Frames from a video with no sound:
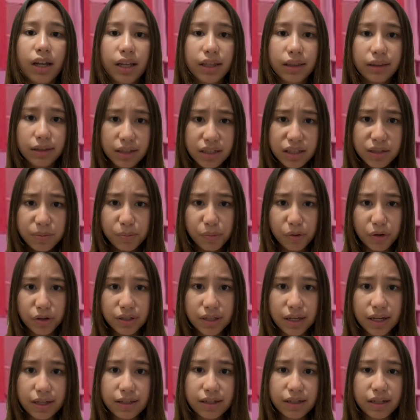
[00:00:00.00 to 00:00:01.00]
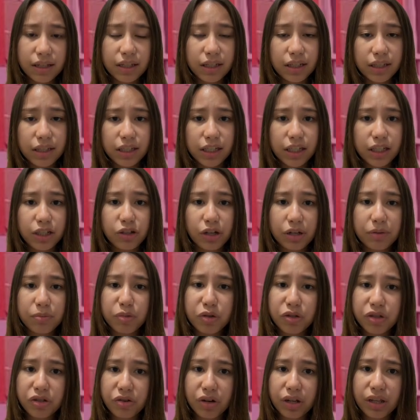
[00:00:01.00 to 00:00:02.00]
This process clearly
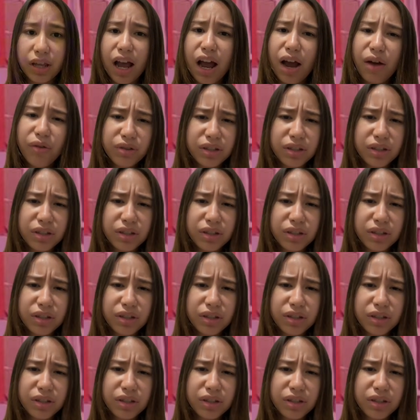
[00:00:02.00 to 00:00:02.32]
demonstrates how